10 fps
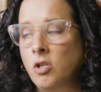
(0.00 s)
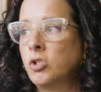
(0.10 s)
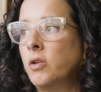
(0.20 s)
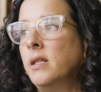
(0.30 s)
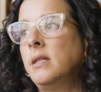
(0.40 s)

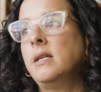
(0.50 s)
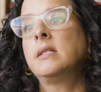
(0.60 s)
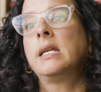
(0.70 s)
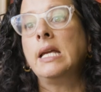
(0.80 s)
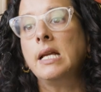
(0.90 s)
so that these
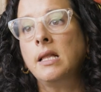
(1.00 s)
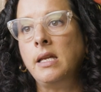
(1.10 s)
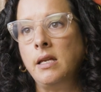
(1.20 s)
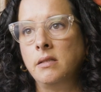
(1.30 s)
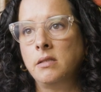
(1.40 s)

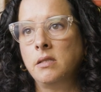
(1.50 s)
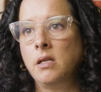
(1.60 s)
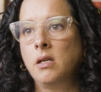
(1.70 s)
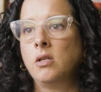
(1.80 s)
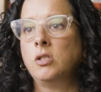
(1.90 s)
killings
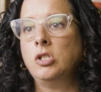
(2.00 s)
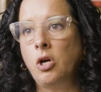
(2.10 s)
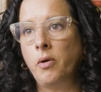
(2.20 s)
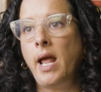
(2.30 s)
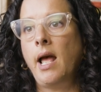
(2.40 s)

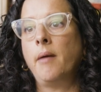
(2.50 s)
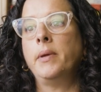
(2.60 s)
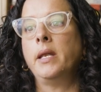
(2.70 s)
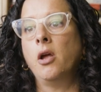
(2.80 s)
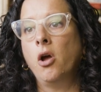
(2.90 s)
don't
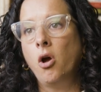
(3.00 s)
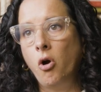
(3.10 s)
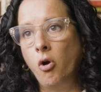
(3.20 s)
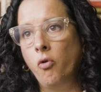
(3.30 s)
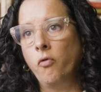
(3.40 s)
happen
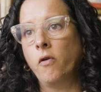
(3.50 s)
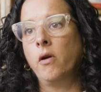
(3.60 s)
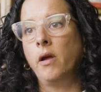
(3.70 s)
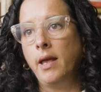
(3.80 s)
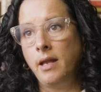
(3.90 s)

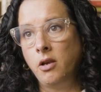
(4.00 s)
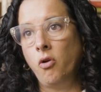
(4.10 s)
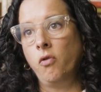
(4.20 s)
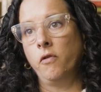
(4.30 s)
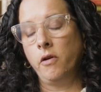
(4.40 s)
over and
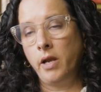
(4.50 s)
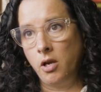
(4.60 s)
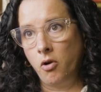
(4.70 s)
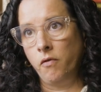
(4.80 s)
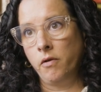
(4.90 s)
over
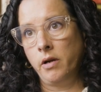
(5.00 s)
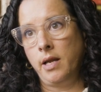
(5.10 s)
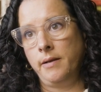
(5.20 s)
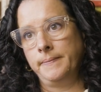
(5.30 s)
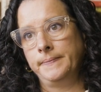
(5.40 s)
and over again.